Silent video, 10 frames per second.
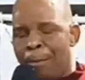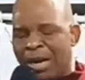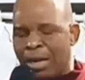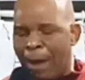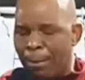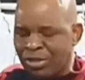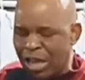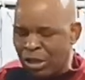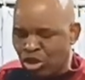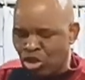But the Bible
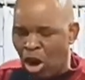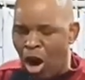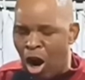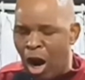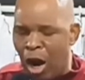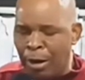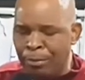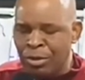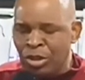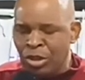says
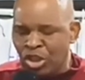some